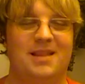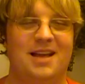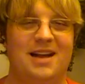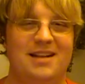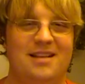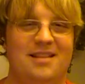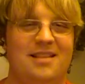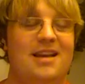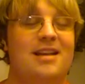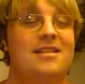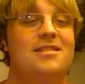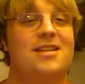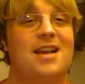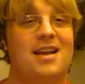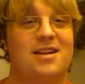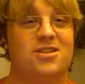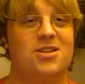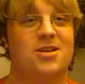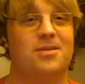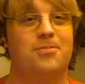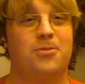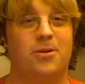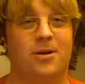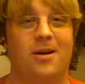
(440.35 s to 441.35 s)
That's
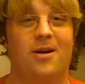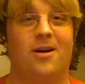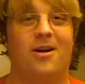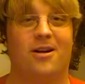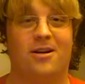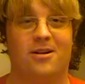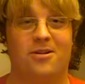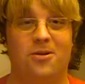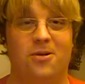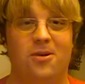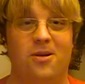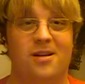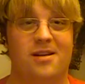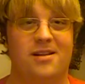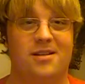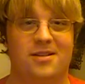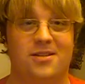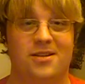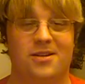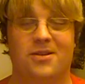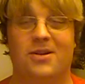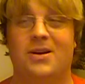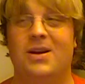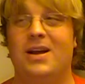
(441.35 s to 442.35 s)
actually pretty hardcore to
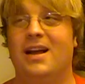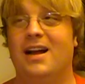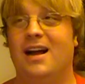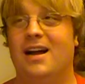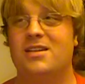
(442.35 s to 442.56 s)
do,